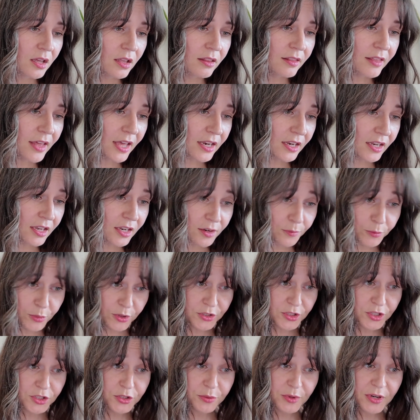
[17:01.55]
that it
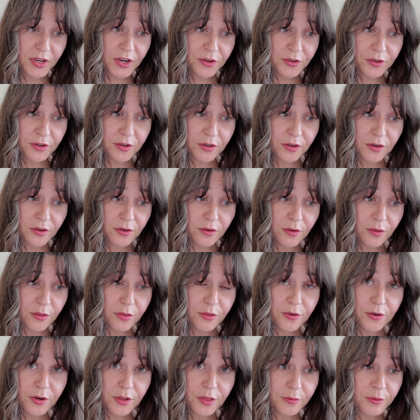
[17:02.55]
was
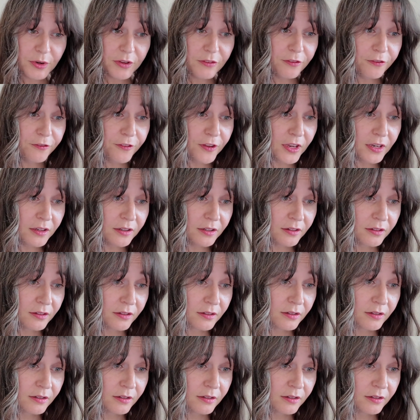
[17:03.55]
333 feet